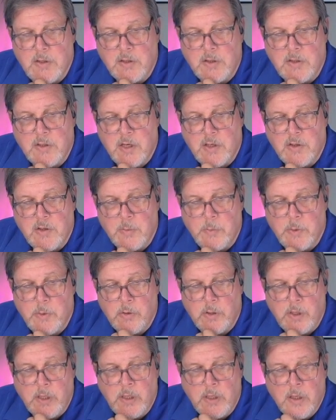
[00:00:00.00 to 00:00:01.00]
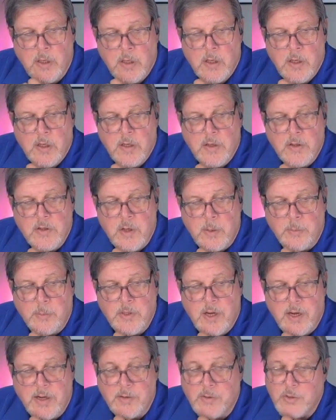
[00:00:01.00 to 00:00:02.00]
Accessibility,
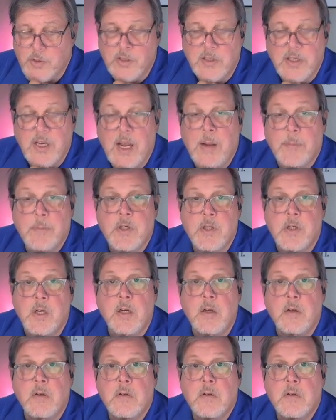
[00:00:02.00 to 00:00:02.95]
Subtitles, and Captioning.